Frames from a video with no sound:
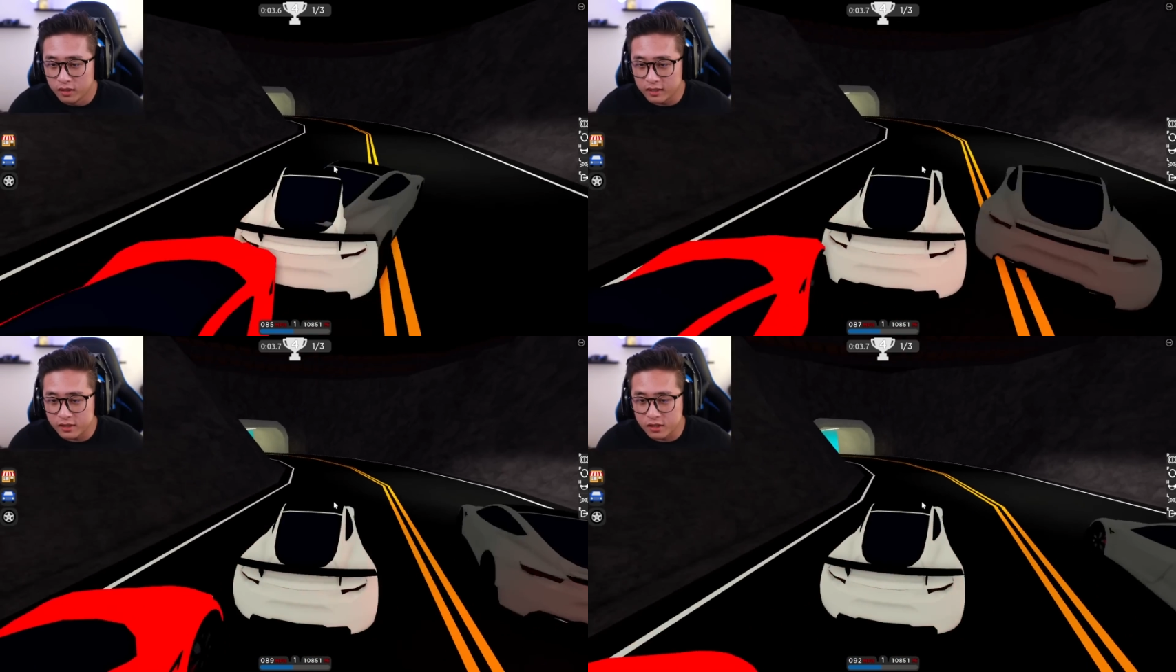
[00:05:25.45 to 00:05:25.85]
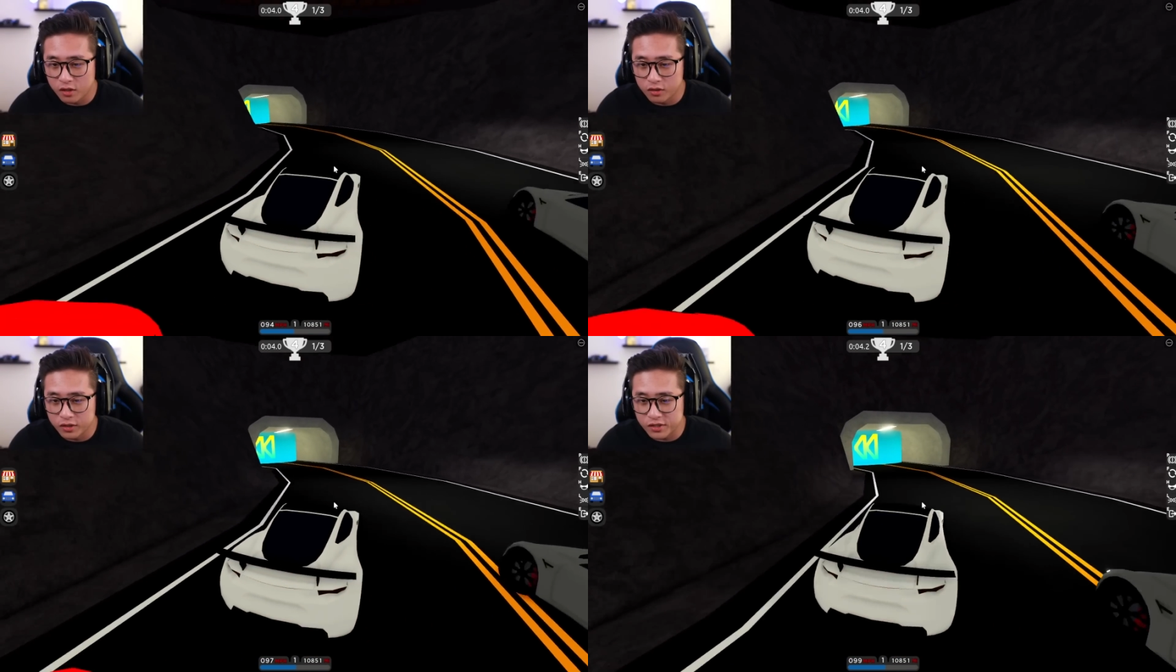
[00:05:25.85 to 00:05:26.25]
Let's
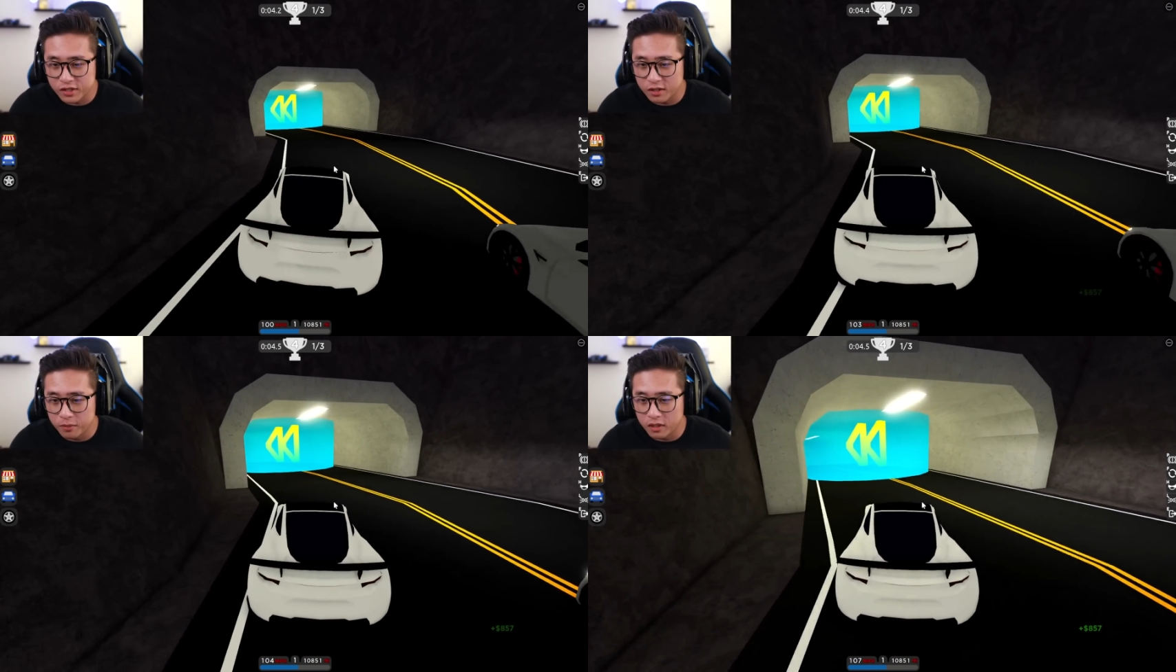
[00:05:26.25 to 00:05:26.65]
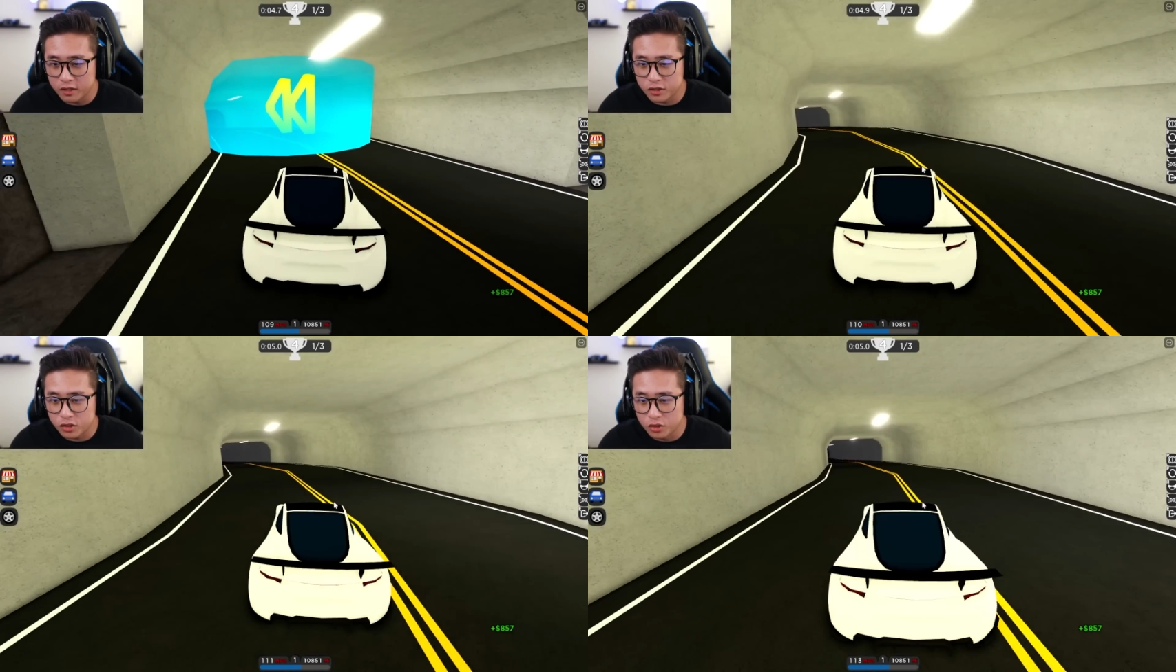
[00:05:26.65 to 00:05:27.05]
go. This is going to be
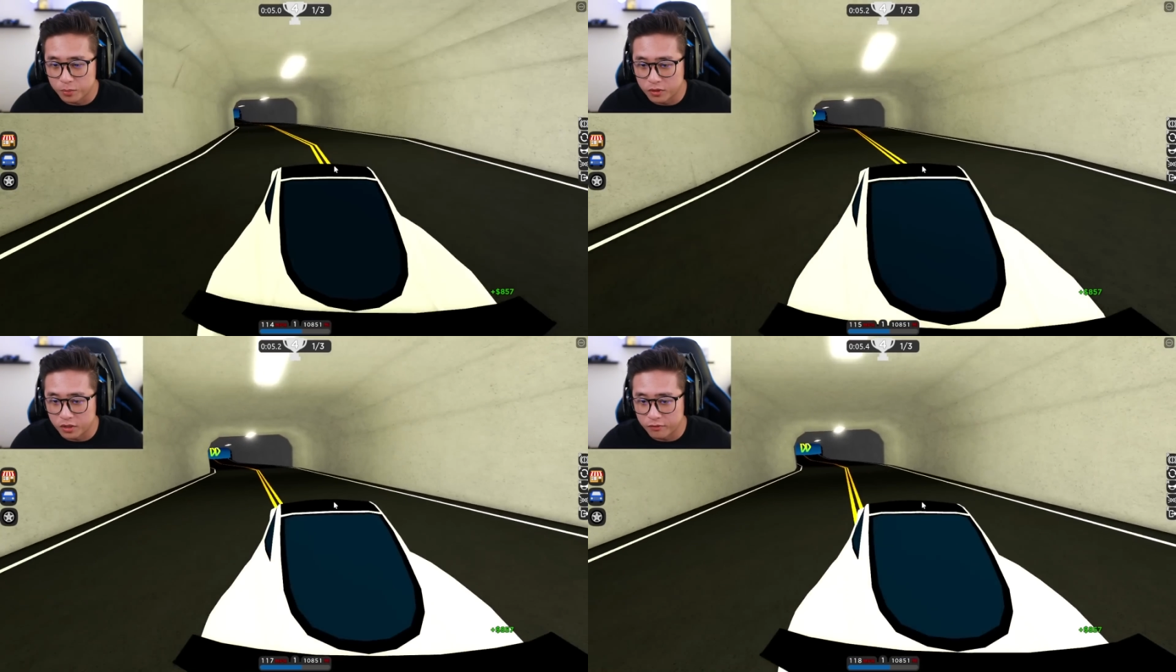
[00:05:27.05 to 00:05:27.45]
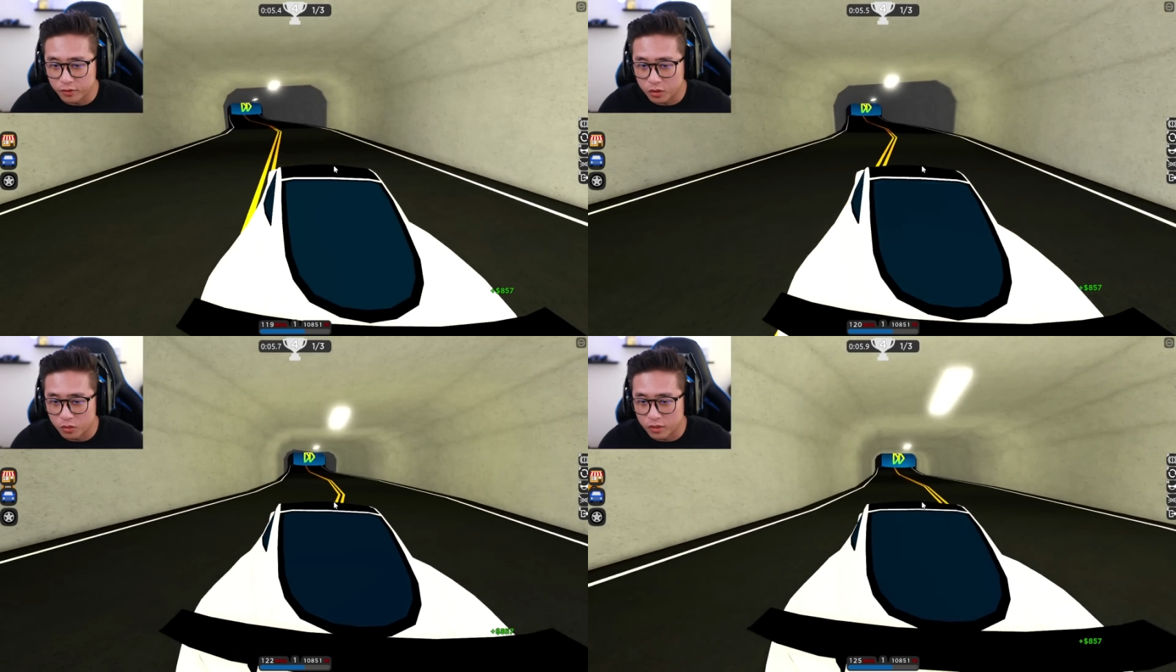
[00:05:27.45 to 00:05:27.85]
a super
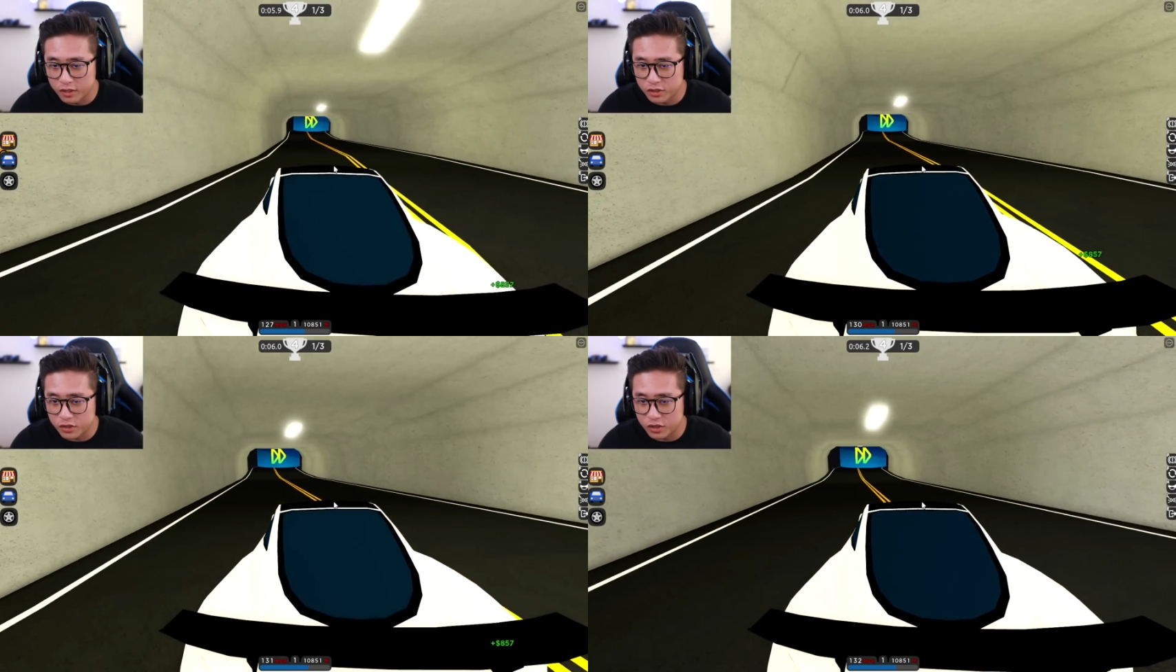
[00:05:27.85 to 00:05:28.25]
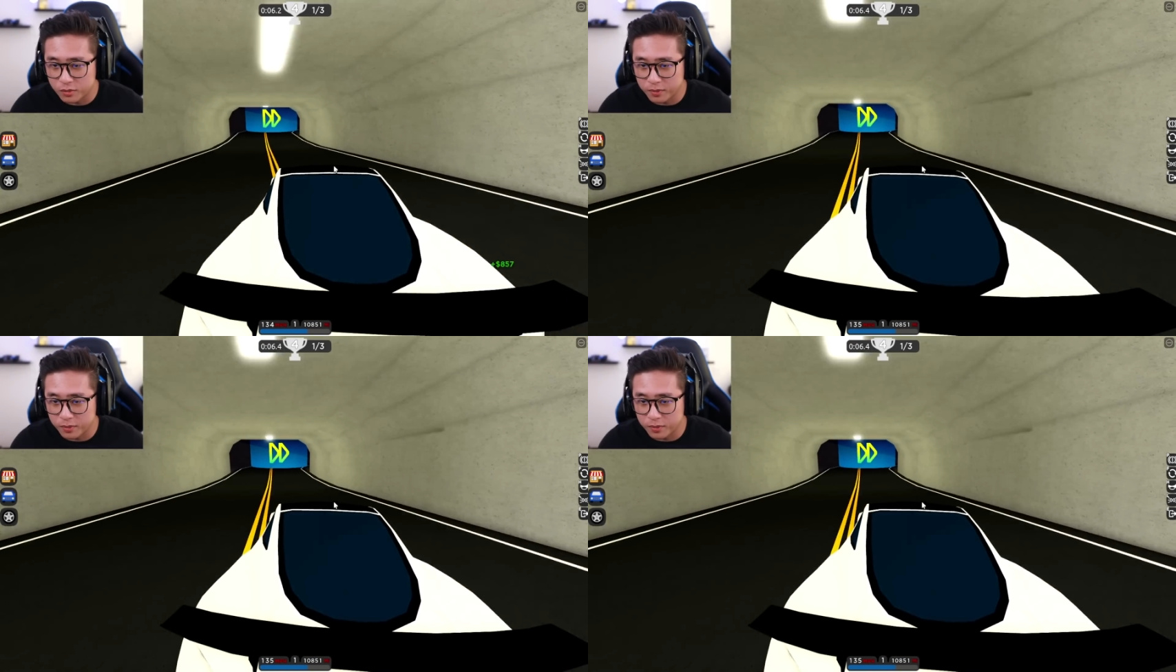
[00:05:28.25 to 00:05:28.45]
difficult race just